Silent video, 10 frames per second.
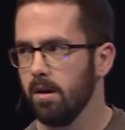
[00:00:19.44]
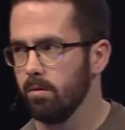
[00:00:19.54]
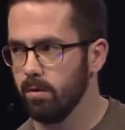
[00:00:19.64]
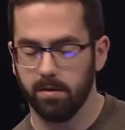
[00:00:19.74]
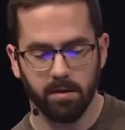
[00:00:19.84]

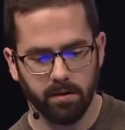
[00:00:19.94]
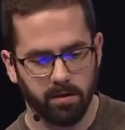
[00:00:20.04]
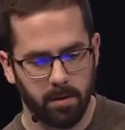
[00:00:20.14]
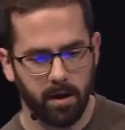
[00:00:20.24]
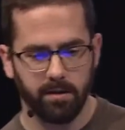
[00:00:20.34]
We've seen
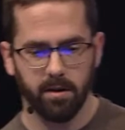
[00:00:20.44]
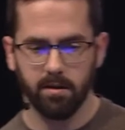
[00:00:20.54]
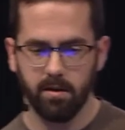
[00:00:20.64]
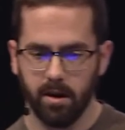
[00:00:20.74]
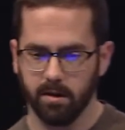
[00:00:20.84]
supply chain
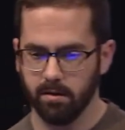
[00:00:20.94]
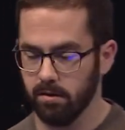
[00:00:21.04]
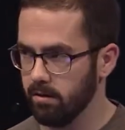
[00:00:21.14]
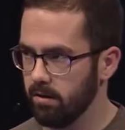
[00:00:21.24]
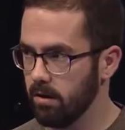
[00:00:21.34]
attacks.
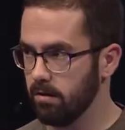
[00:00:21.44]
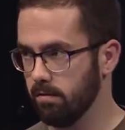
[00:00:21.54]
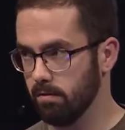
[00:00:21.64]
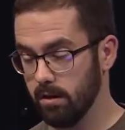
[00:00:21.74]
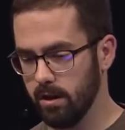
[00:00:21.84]
There's a ton
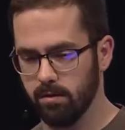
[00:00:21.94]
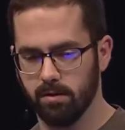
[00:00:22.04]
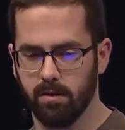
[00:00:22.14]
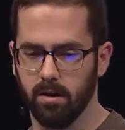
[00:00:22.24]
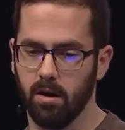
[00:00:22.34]
of really
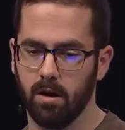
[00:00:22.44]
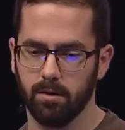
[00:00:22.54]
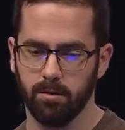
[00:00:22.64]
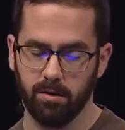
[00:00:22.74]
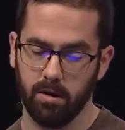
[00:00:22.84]
interesting
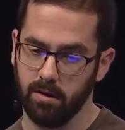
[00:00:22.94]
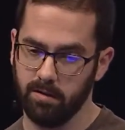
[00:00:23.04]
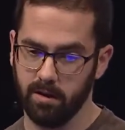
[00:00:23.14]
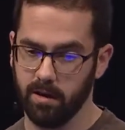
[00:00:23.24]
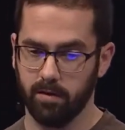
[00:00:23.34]
articles on
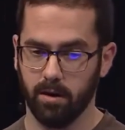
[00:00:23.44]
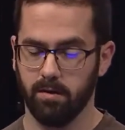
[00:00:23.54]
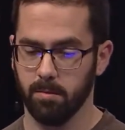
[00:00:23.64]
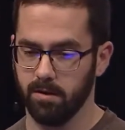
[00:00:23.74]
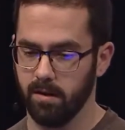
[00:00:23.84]
this, and I've got
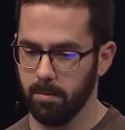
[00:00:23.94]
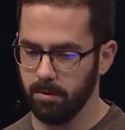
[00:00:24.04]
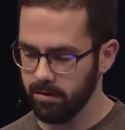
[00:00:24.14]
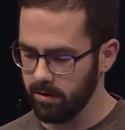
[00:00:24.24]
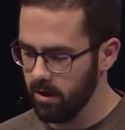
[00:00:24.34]
some
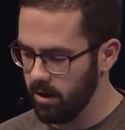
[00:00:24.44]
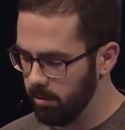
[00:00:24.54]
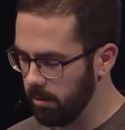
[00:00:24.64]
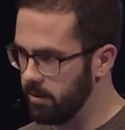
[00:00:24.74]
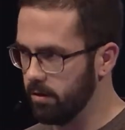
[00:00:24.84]
examples.
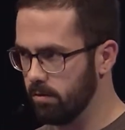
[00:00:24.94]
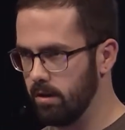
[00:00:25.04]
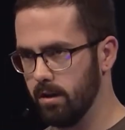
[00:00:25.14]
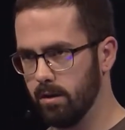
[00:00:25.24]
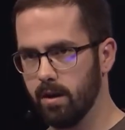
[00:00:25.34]
But we don't
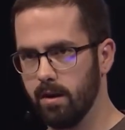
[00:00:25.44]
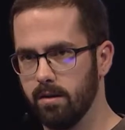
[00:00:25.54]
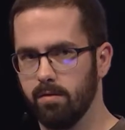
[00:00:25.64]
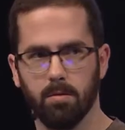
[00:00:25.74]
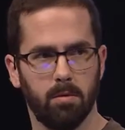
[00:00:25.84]
really look at
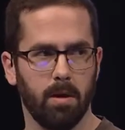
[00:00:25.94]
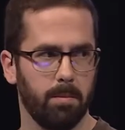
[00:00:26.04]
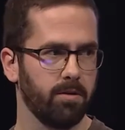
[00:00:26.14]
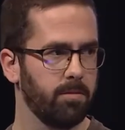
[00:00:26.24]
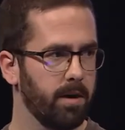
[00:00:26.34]
it from a web
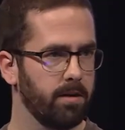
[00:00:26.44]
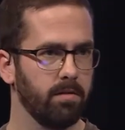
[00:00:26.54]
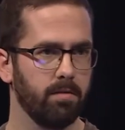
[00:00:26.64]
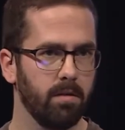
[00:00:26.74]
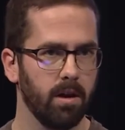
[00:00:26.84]

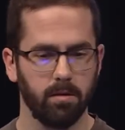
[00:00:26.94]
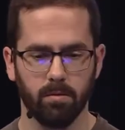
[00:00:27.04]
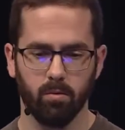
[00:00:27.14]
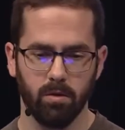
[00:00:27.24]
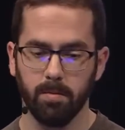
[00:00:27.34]
perspective.
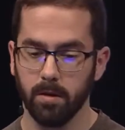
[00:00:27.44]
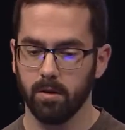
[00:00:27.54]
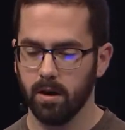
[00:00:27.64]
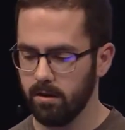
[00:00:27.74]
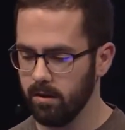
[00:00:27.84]
And we've been
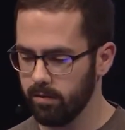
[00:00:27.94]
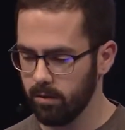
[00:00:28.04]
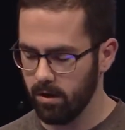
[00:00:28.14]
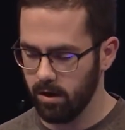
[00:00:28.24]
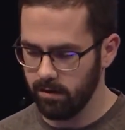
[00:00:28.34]
looking at this for
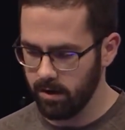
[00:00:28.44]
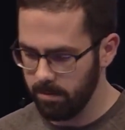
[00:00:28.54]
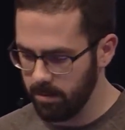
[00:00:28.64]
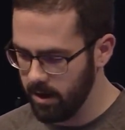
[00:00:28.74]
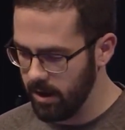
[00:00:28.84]
a long time.